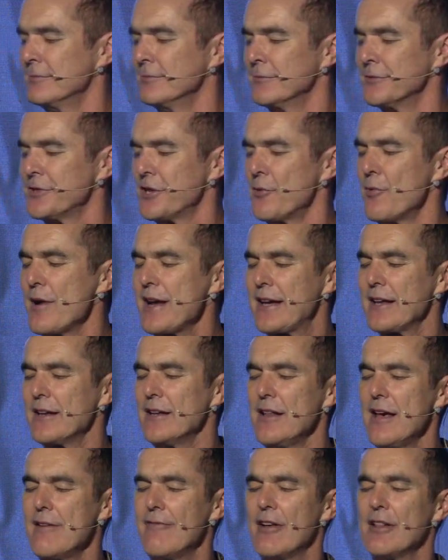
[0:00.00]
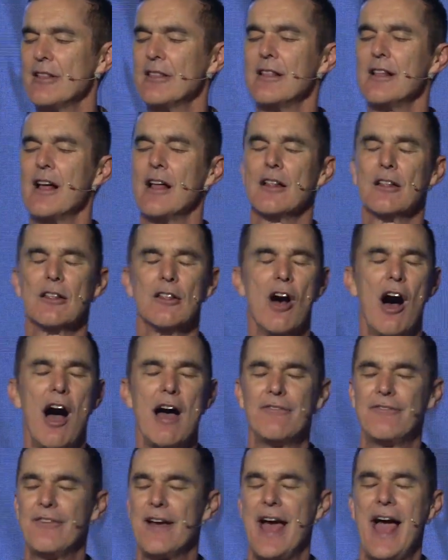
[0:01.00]
so we can live a, a,
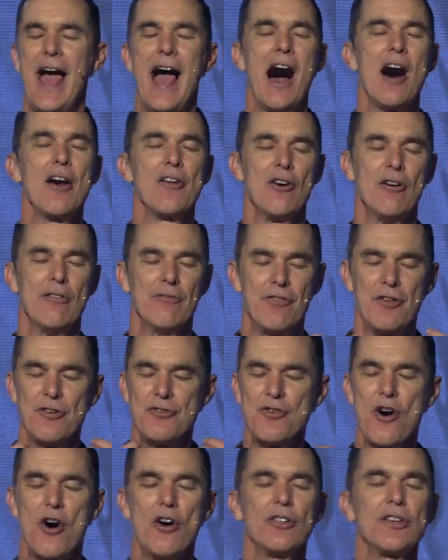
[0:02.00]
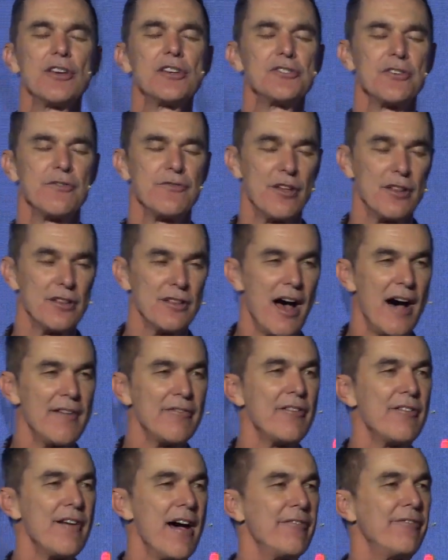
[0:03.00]
life out of the knowledge of the love
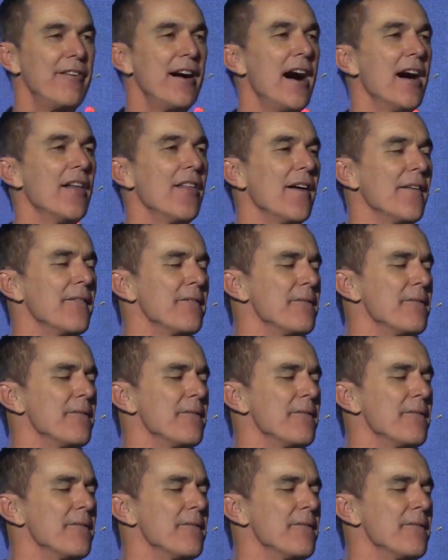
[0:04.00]
of our Father.